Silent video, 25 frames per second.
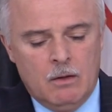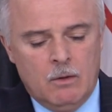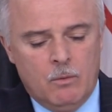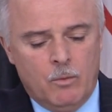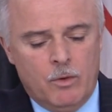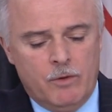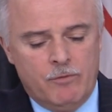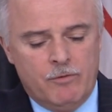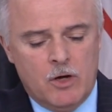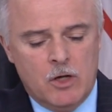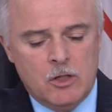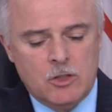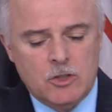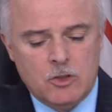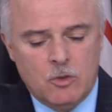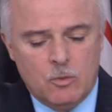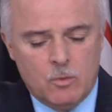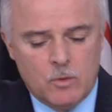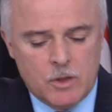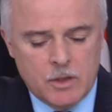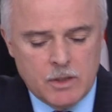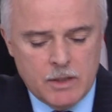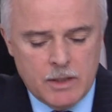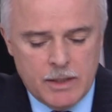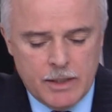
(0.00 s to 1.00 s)
We've also
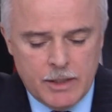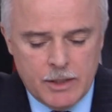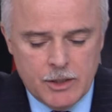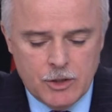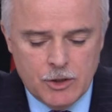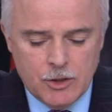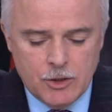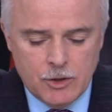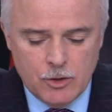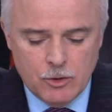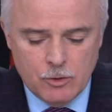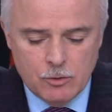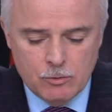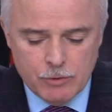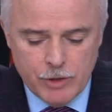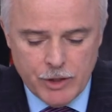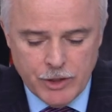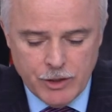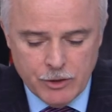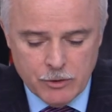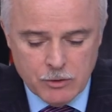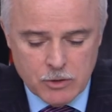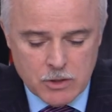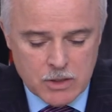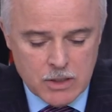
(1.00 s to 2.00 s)
worked hard to
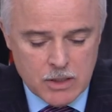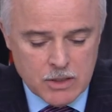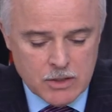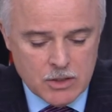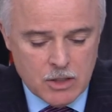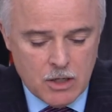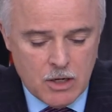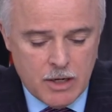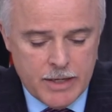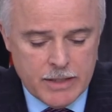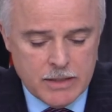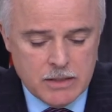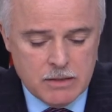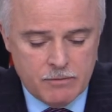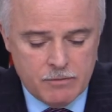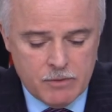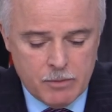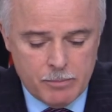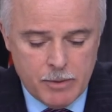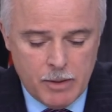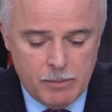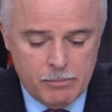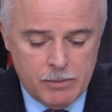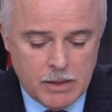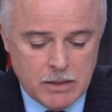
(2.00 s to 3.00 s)
reduce the size of the
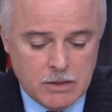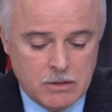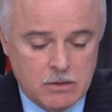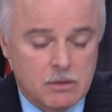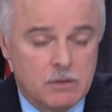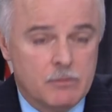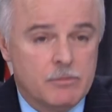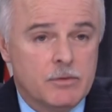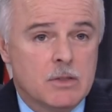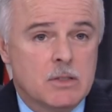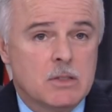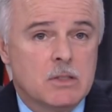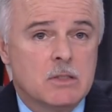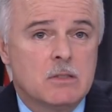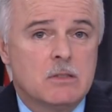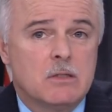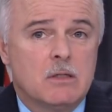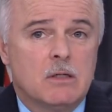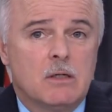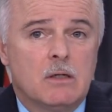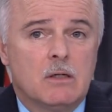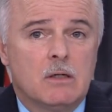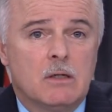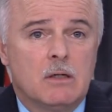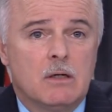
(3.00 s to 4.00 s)
public service
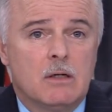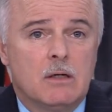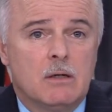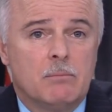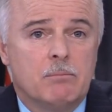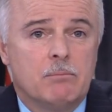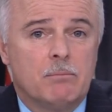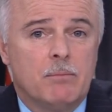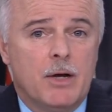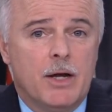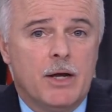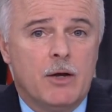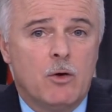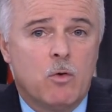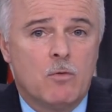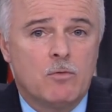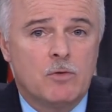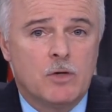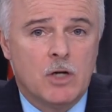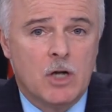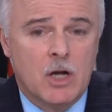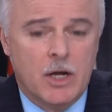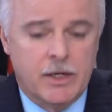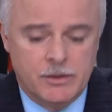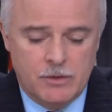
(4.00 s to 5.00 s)
by over
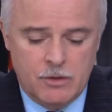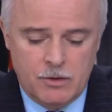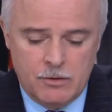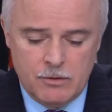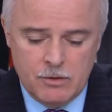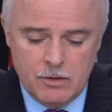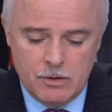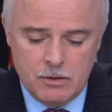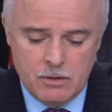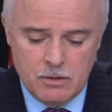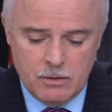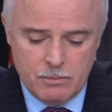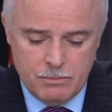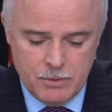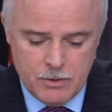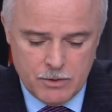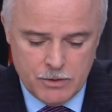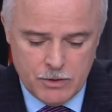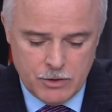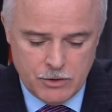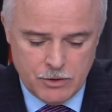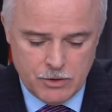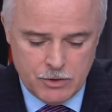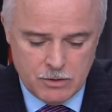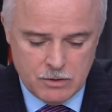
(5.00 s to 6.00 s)
900
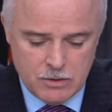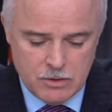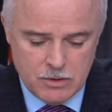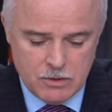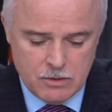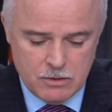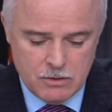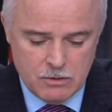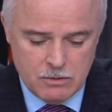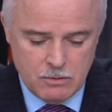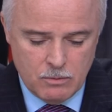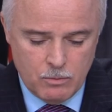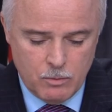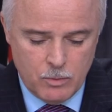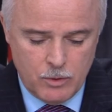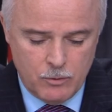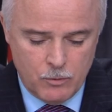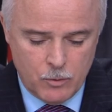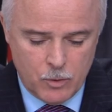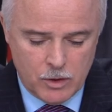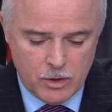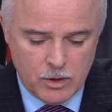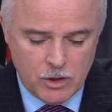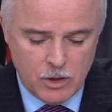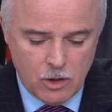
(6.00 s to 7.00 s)
positions. We've
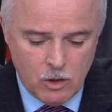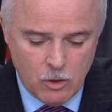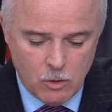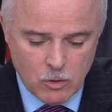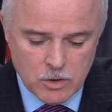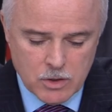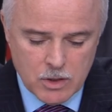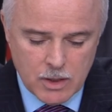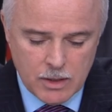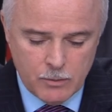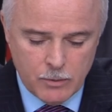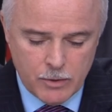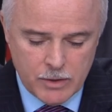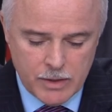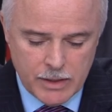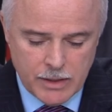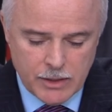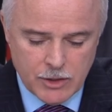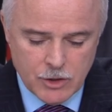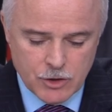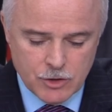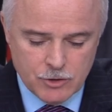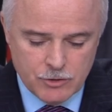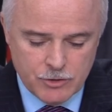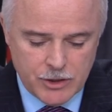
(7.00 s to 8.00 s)
worked closely with
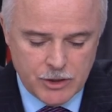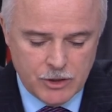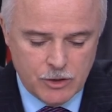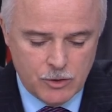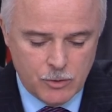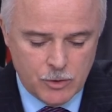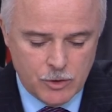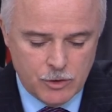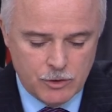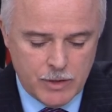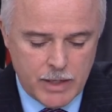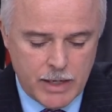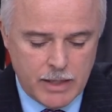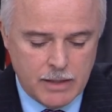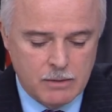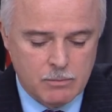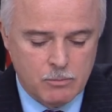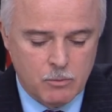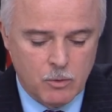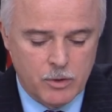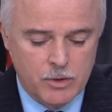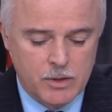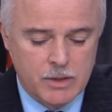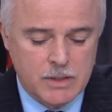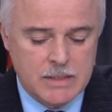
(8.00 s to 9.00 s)
industry to attract
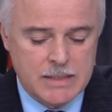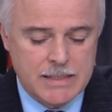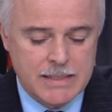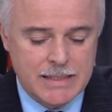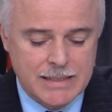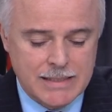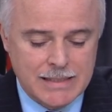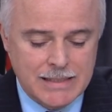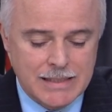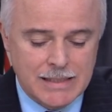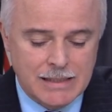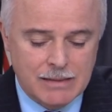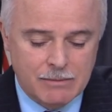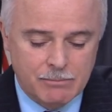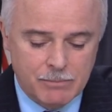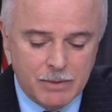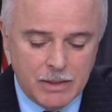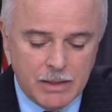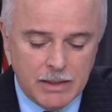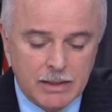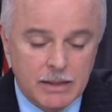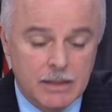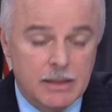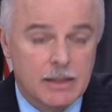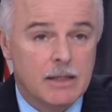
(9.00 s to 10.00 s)
more than $16
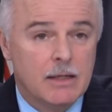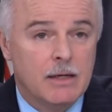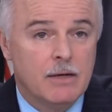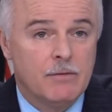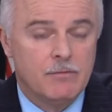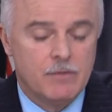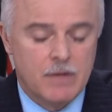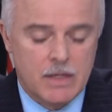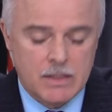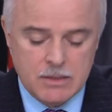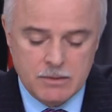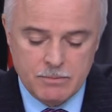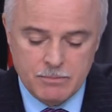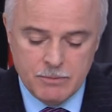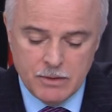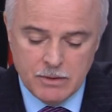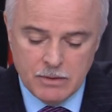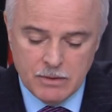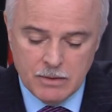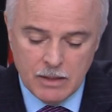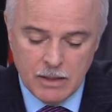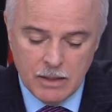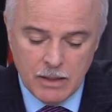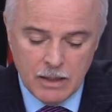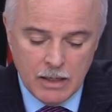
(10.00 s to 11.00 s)
billion in
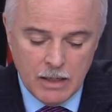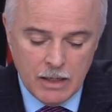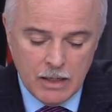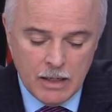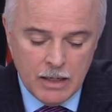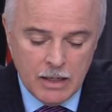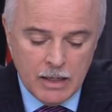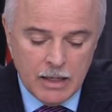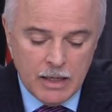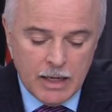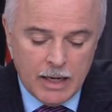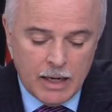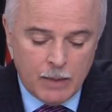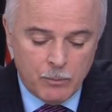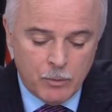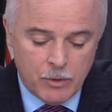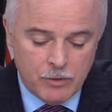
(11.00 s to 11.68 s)
investment, and